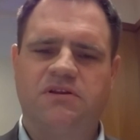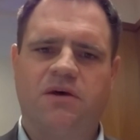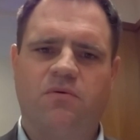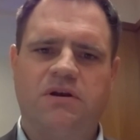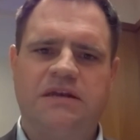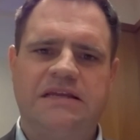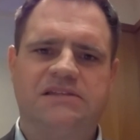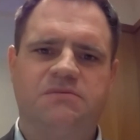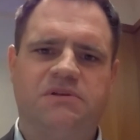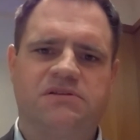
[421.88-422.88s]
that needs
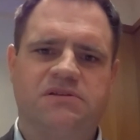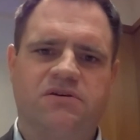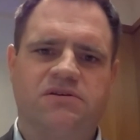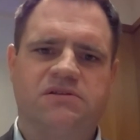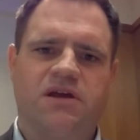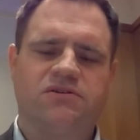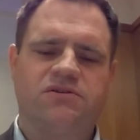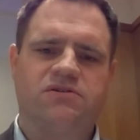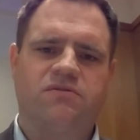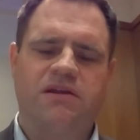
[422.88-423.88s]
to be discussed, not
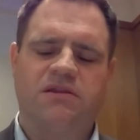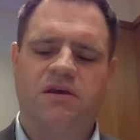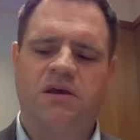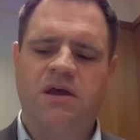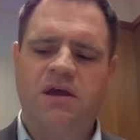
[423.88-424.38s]
just around the